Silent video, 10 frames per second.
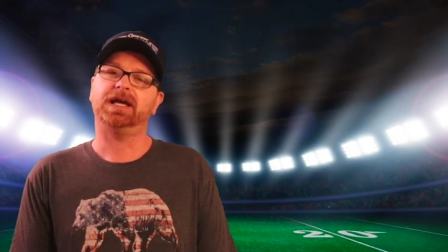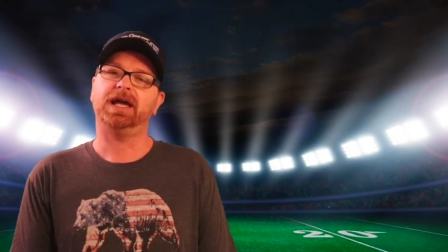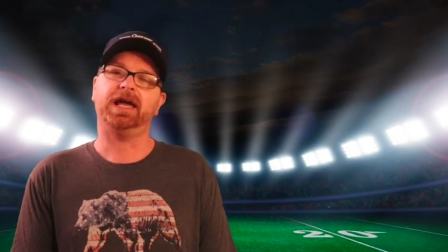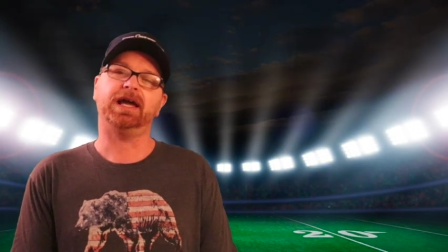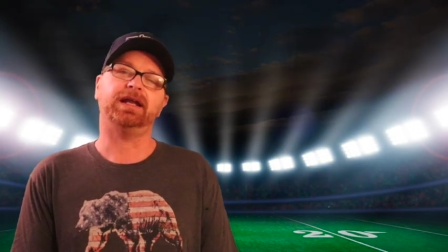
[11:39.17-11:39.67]

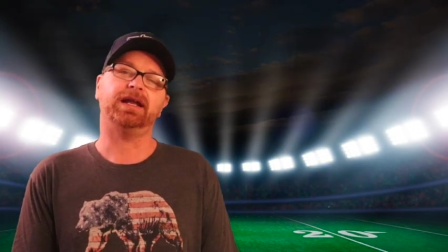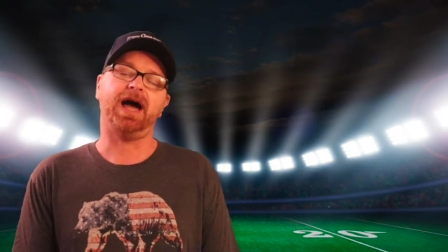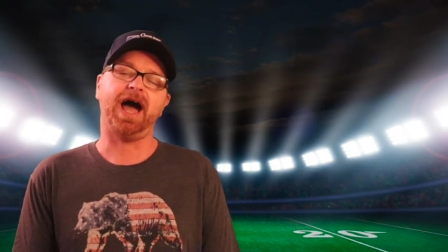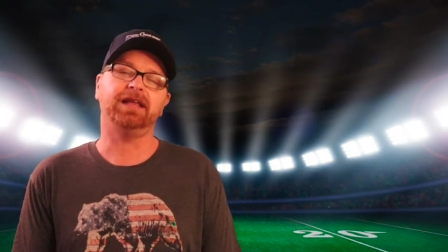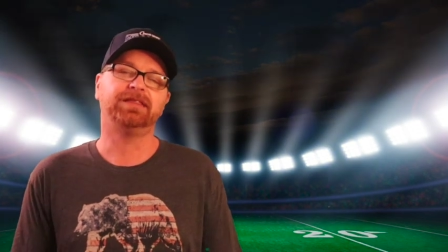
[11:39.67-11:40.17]
And
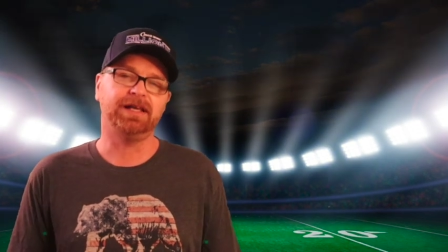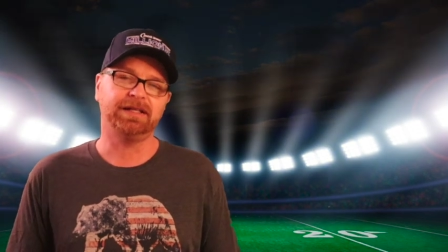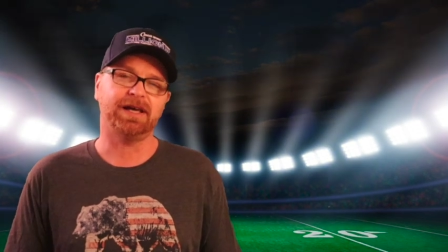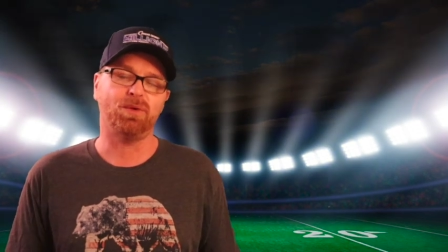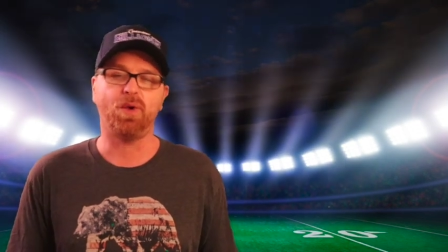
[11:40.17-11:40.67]
I
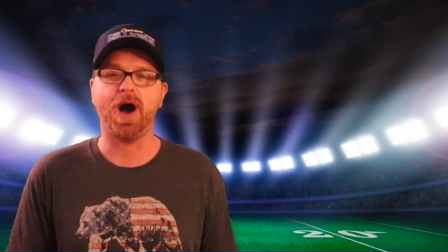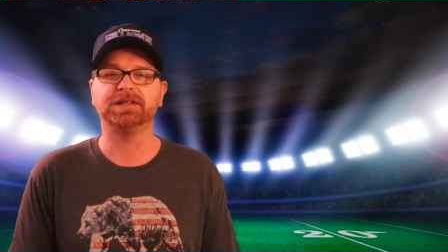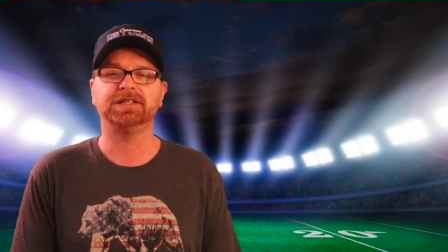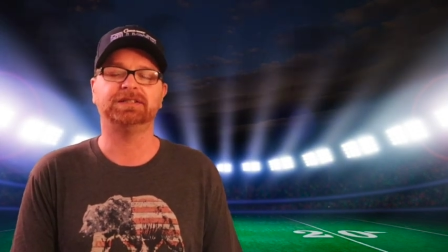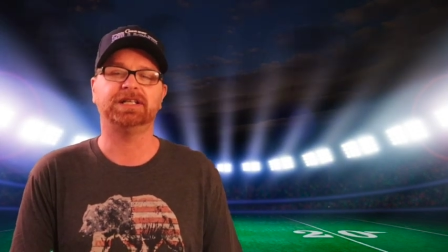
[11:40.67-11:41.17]
think that
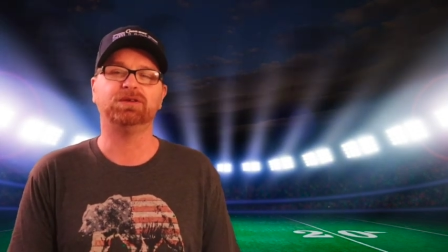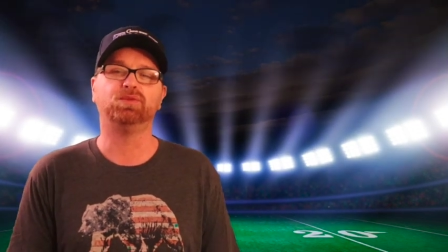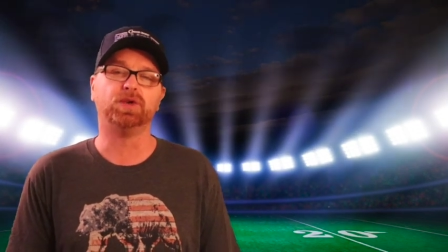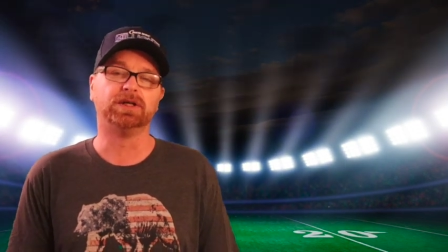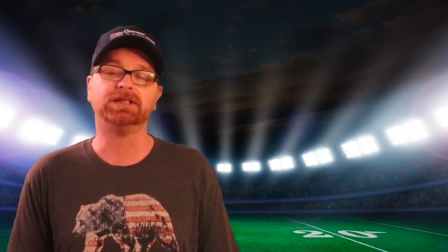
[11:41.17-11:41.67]

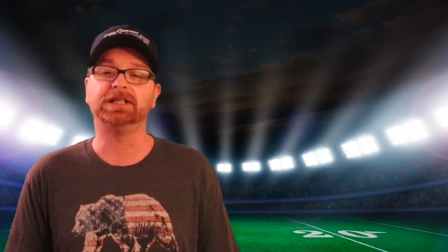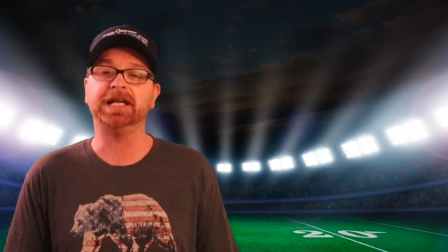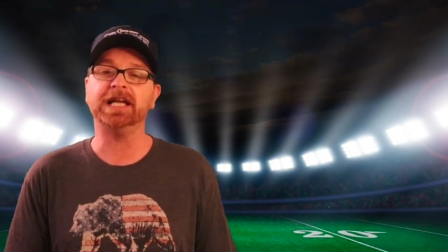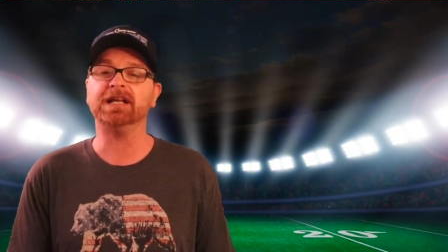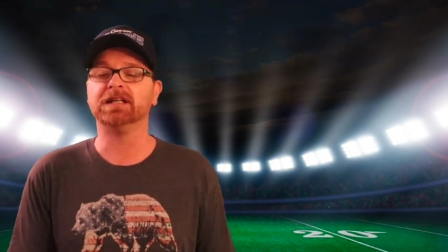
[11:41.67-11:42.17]
Washington will
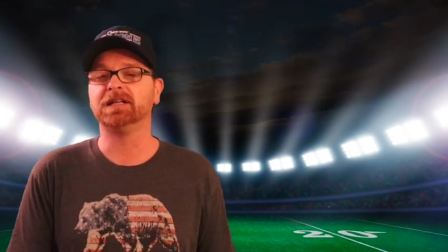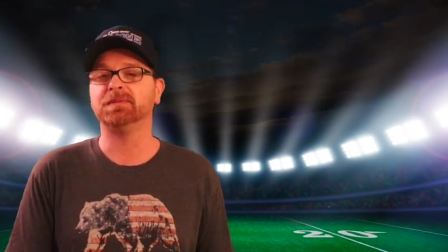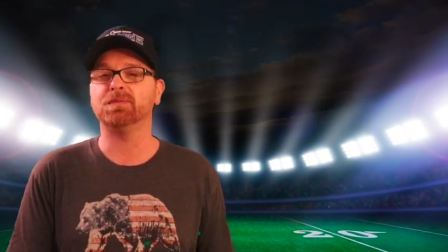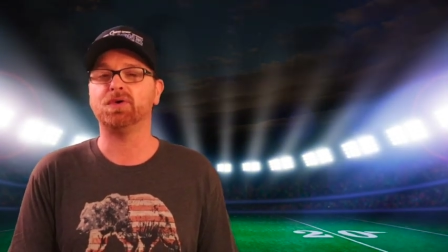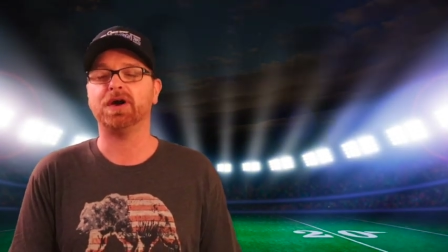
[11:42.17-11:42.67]
lean a little
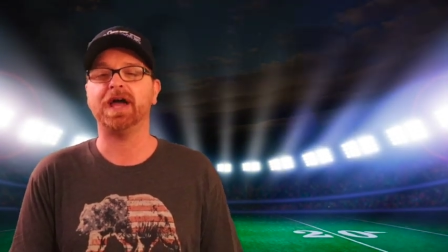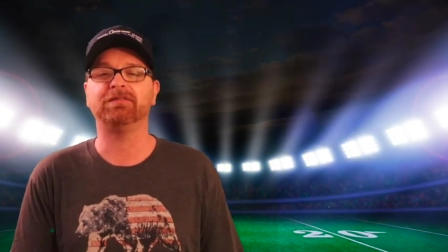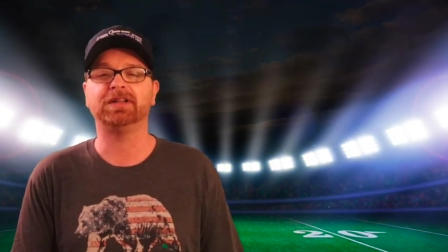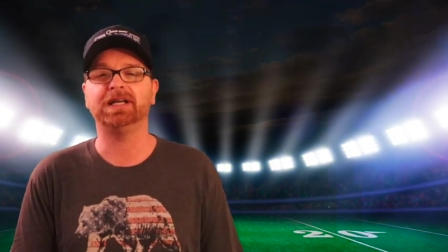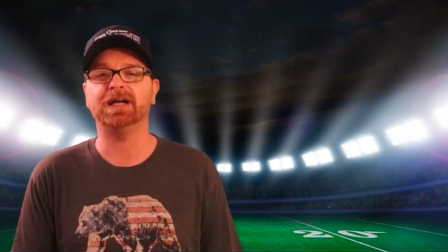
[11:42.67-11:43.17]
bit more
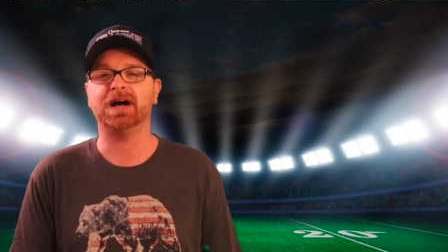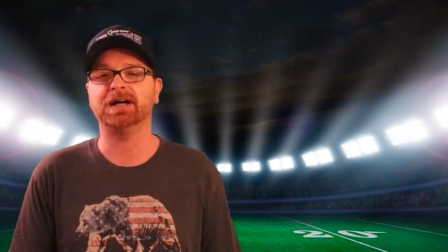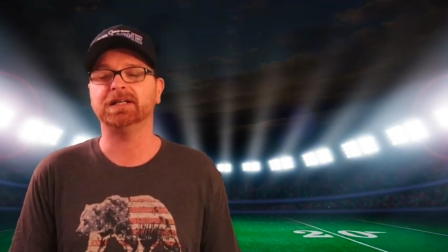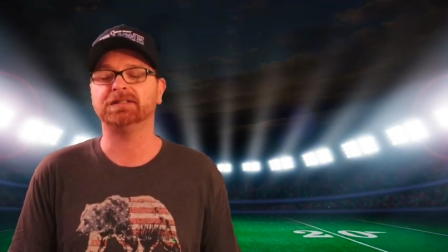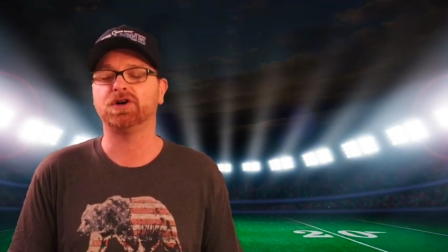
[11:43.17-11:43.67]
heavily
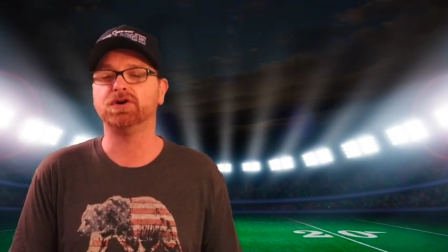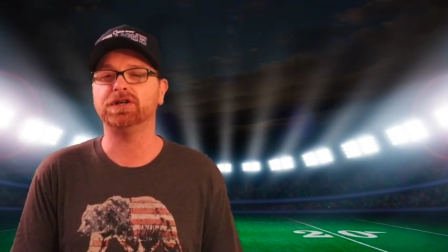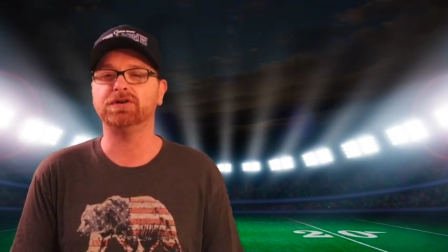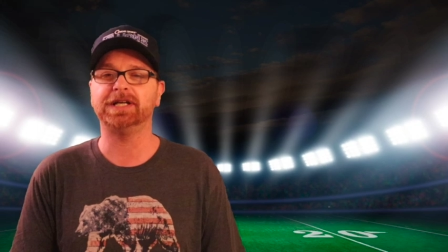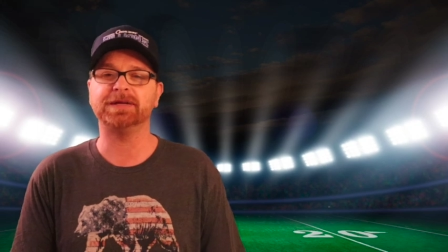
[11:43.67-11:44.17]
on
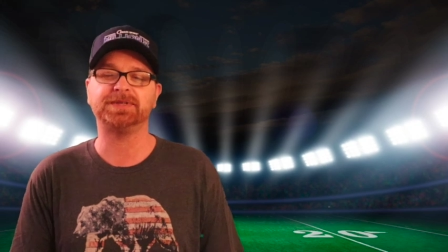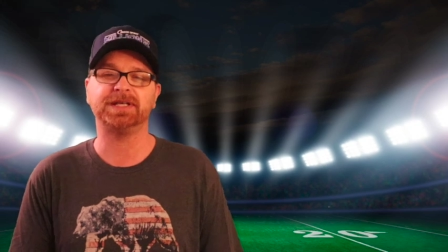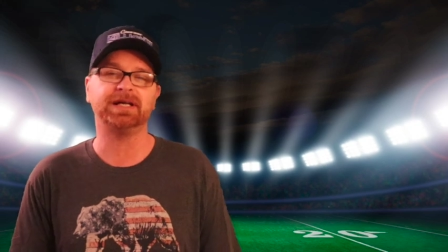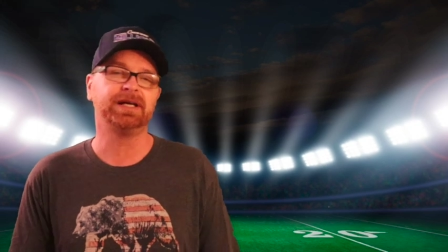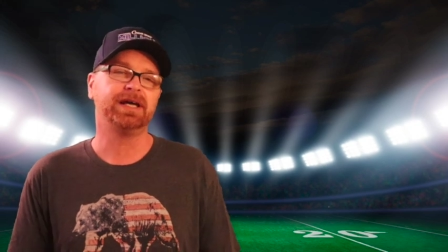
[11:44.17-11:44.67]
Antonio
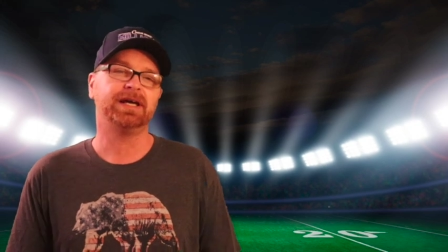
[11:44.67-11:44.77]
Gibson